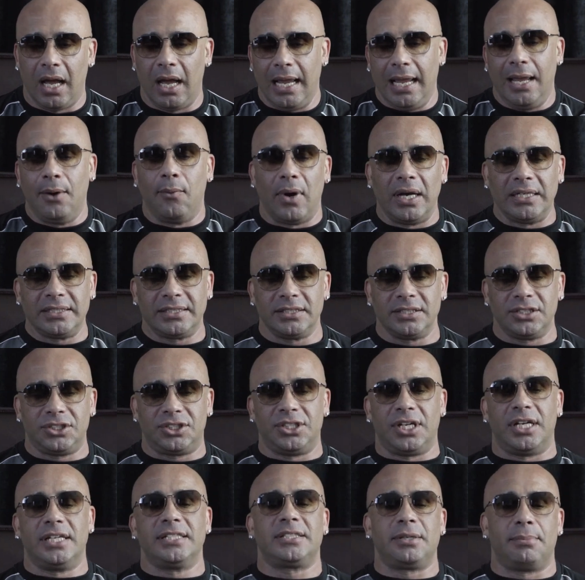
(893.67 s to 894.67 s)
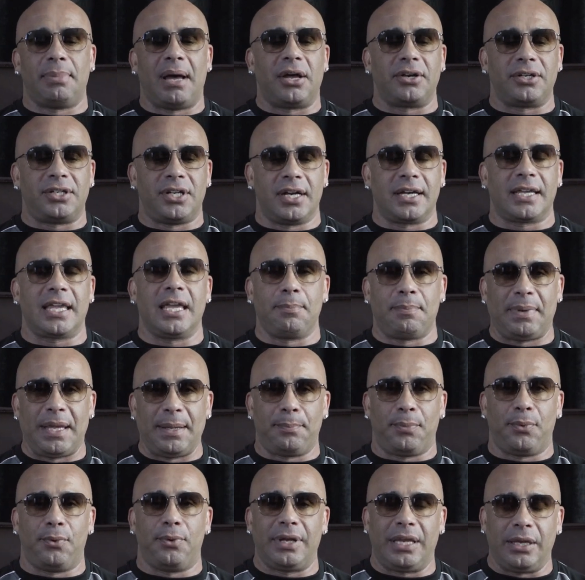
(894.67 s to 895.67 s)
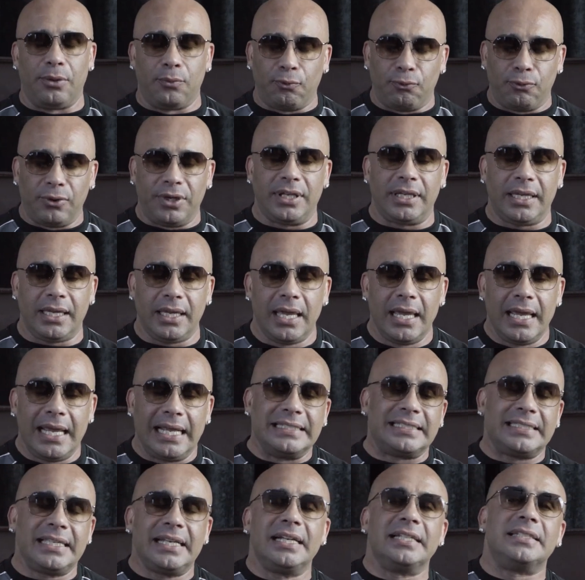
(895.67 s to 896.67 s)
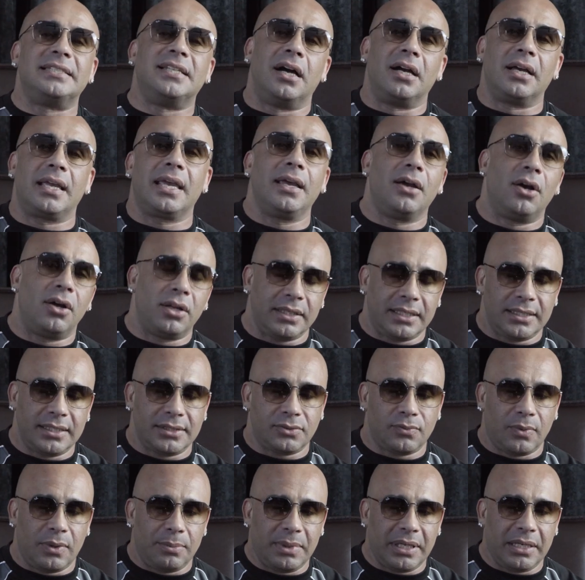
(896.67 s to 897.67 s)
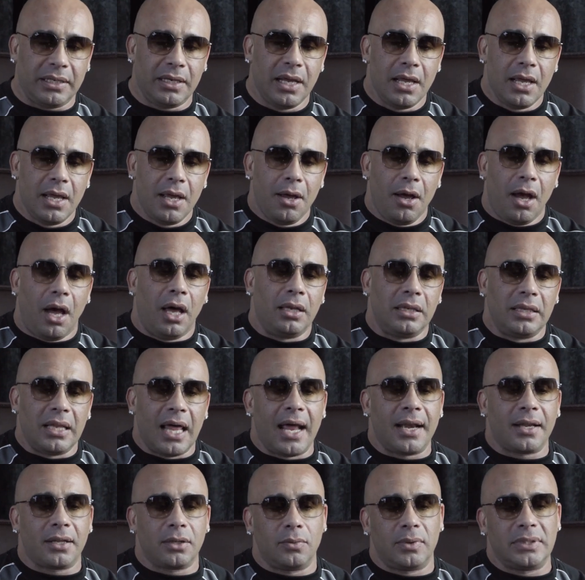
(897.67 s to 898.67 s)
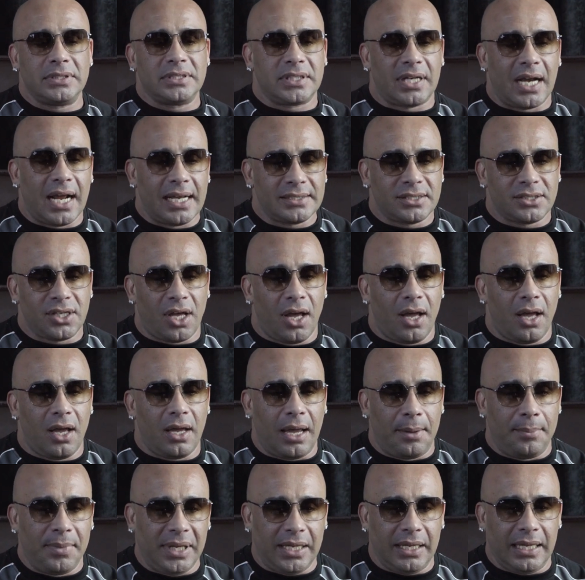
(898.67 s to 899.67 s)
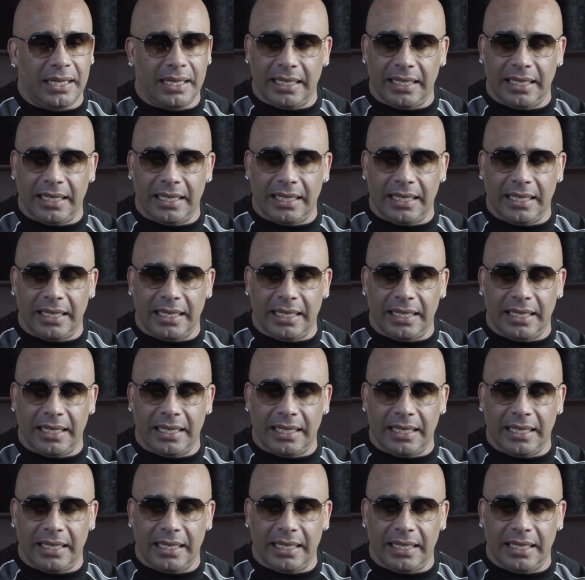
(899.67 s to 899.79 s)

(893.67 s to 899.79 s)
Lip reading: It wasn't just about dunking people. He really, instead of dunking on these women, a lot of the ones that I saw, I mean,